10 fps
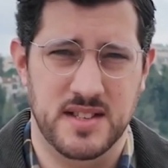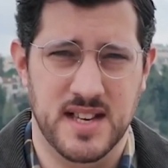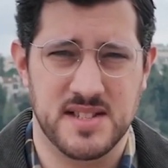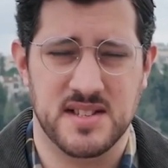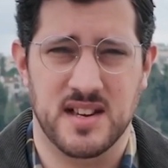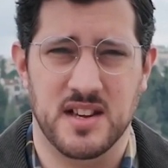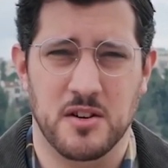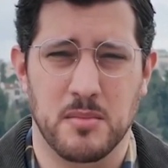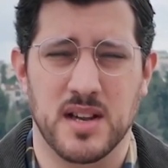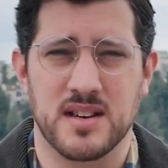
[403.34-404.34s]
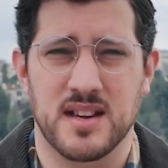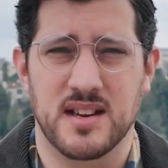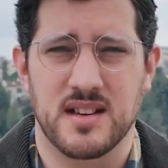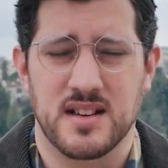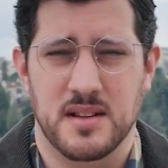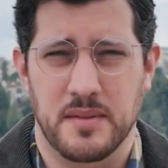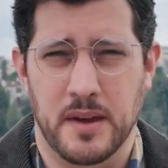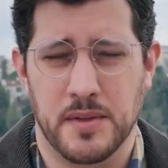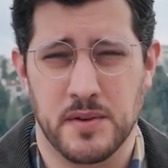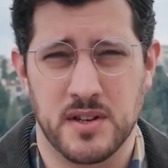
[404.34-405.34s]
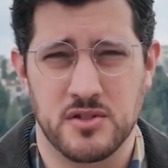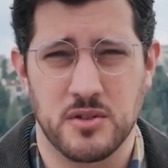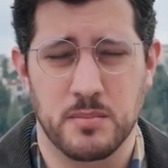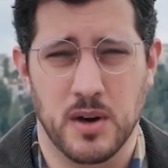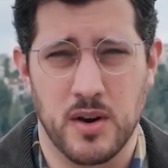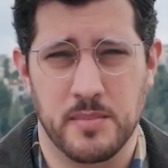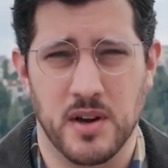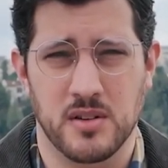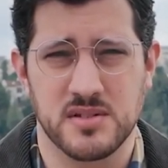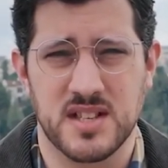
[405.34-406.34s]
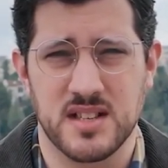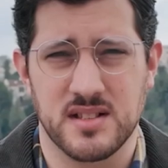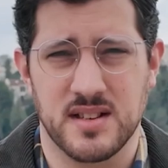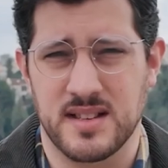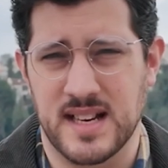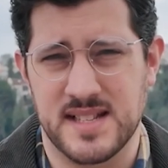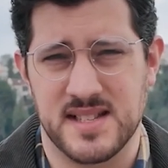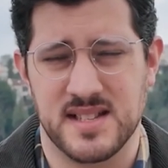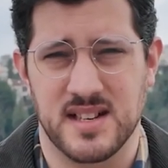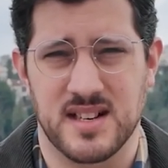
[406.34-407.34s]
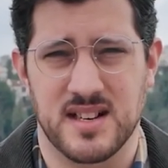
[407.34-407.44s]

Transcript: yesterday, on Monday, they threatened to blow up the whole deal unless